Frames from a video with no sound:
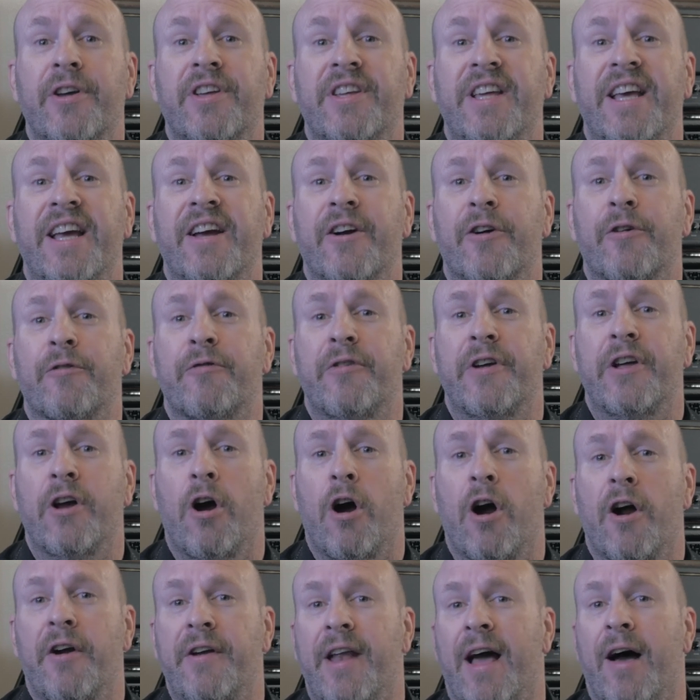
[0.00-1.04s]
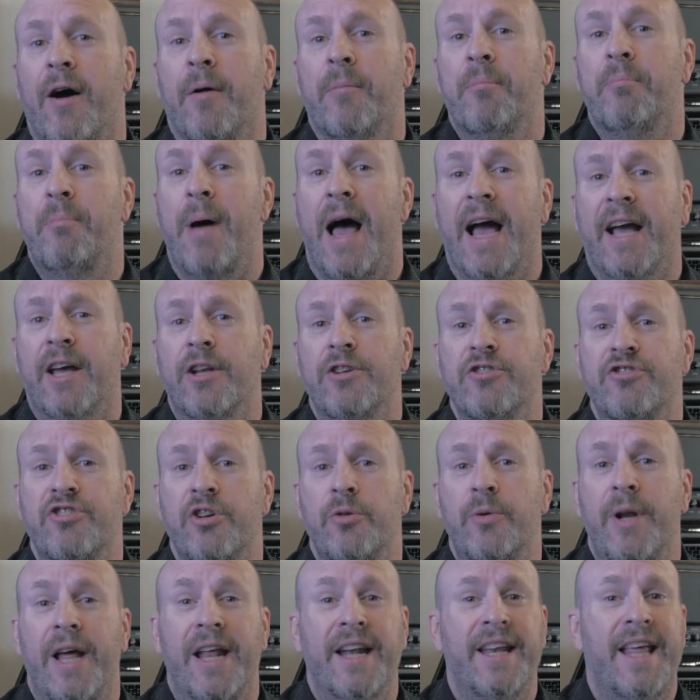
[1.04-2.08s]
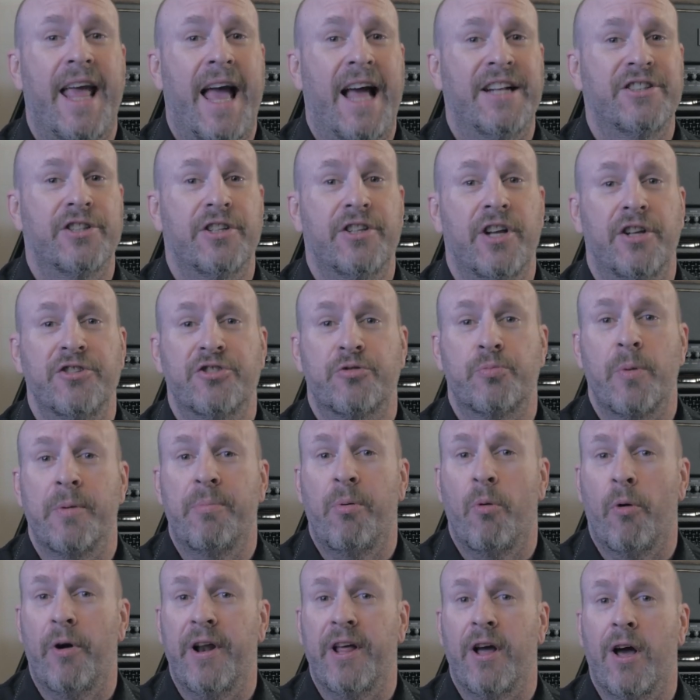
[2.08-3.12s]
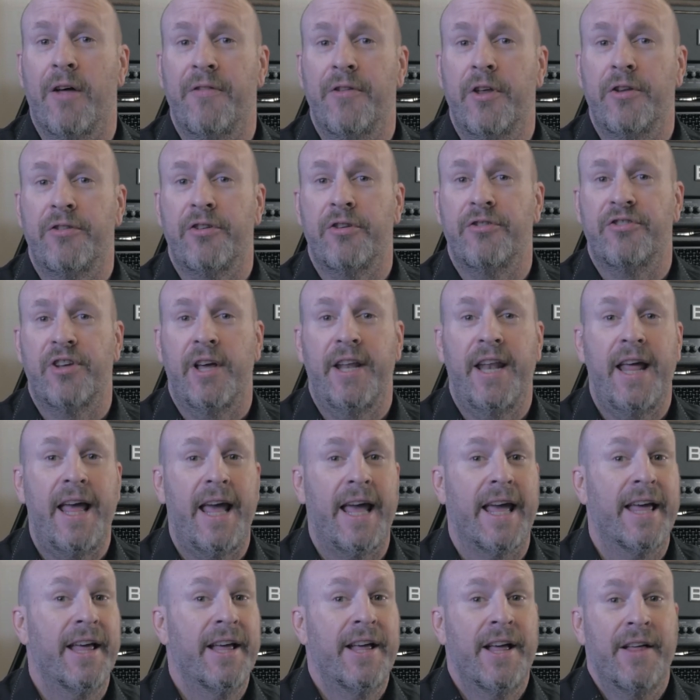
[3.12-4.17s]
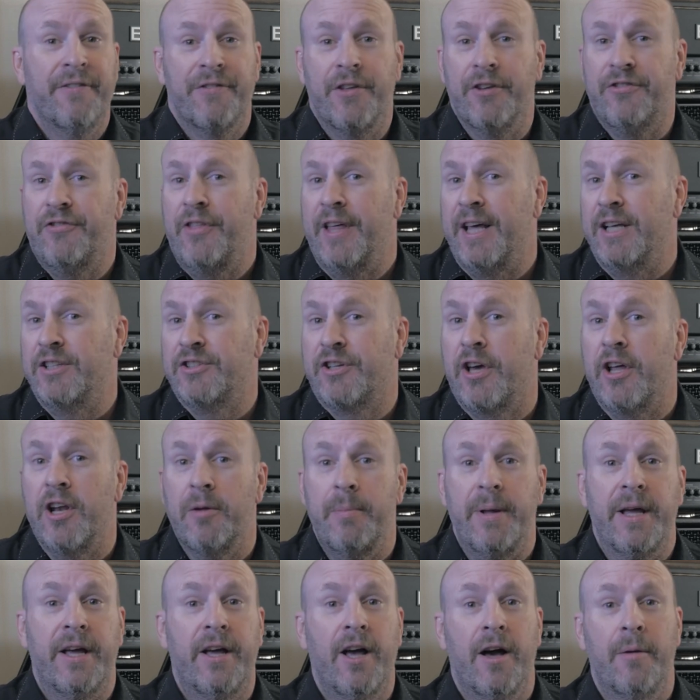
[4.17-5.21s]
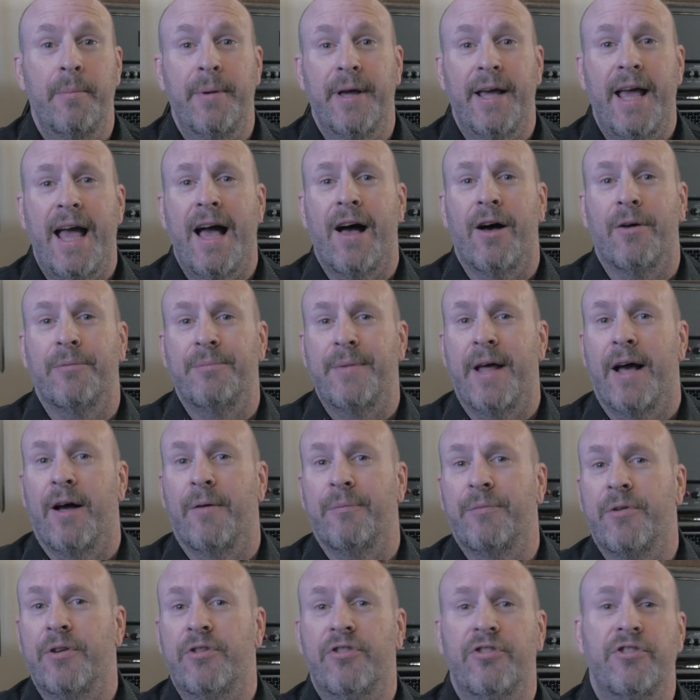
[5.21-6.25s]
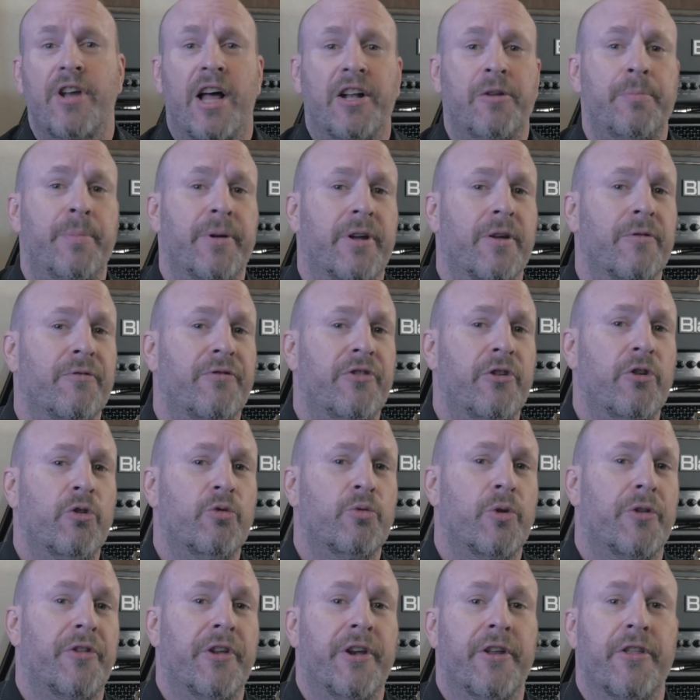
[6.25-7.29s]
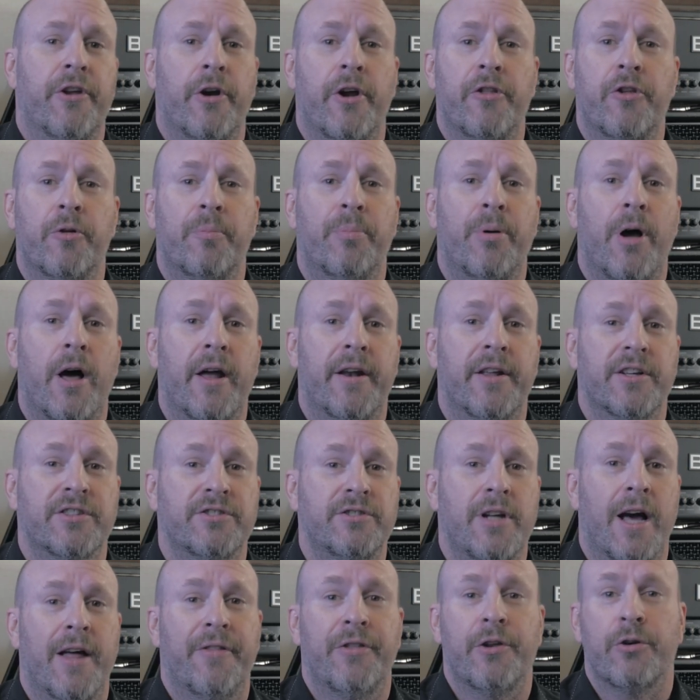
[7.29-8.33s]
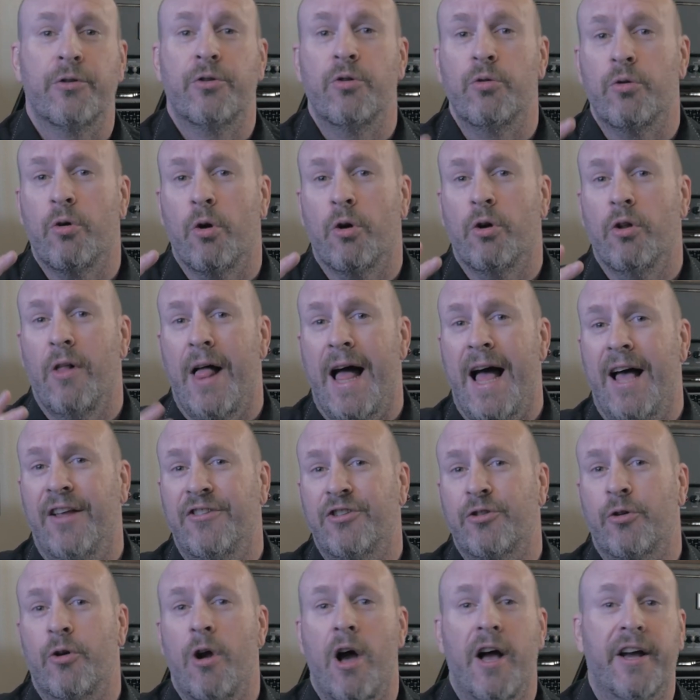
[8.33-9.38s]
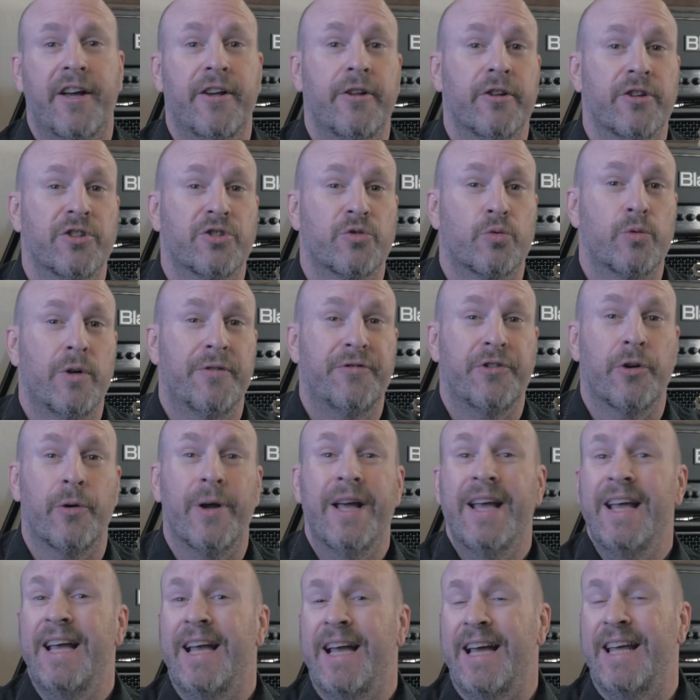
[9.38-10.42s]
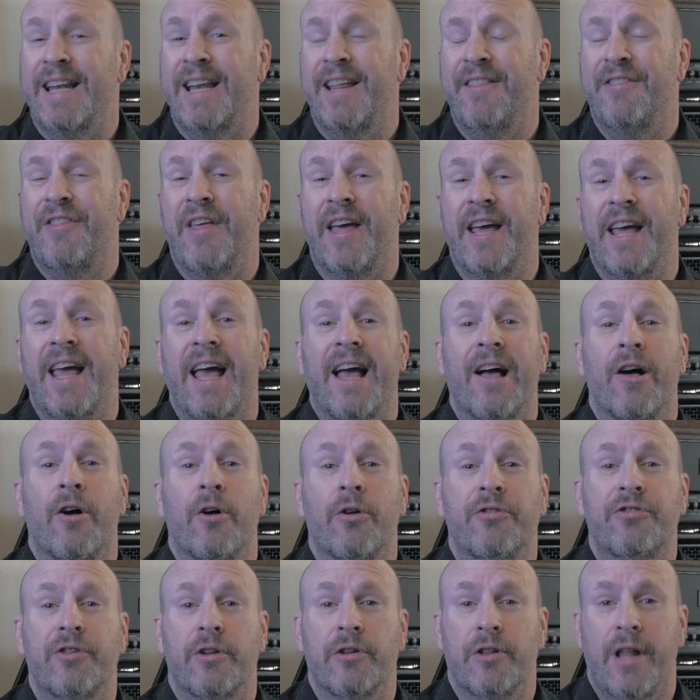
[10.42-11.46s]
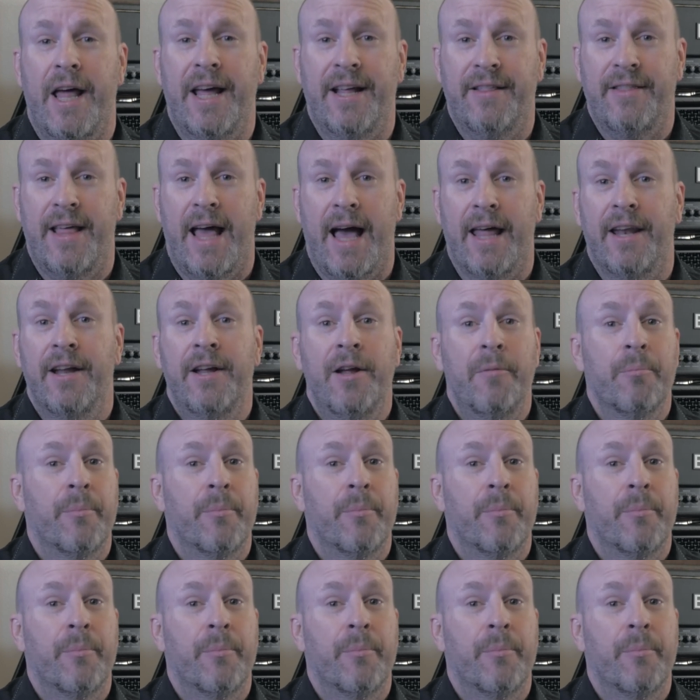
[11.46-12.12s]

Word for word: Gear VR. Now, back in June, Engadget done some reporting on this and said, hey, this thing's gonna be coming out. Now, this is not to be confused with any of their other products, not their Google Glass or Oculus Rift or anything else like that.